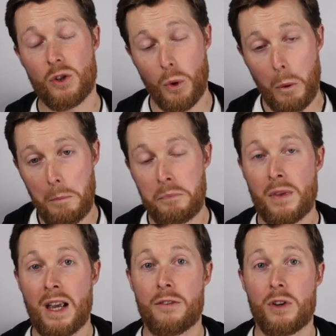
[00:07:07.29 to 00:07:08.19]
So
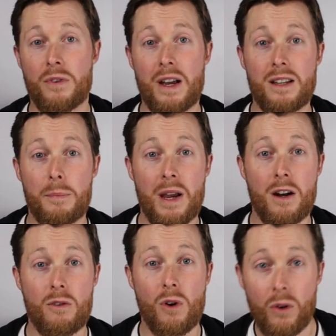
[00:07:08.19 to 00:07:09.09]
if you find a
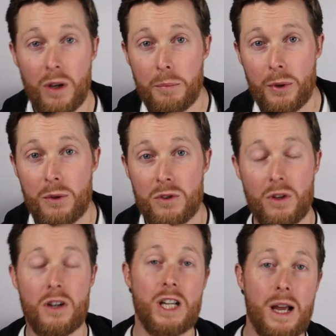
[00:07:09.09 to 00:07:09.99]
pair of rocket boots
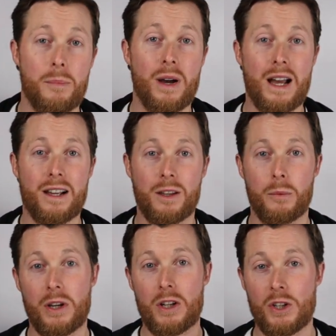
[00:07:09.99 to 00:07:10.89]
or a jetpack that
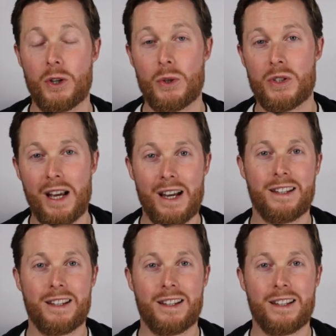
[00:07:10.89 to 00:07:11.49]
we can use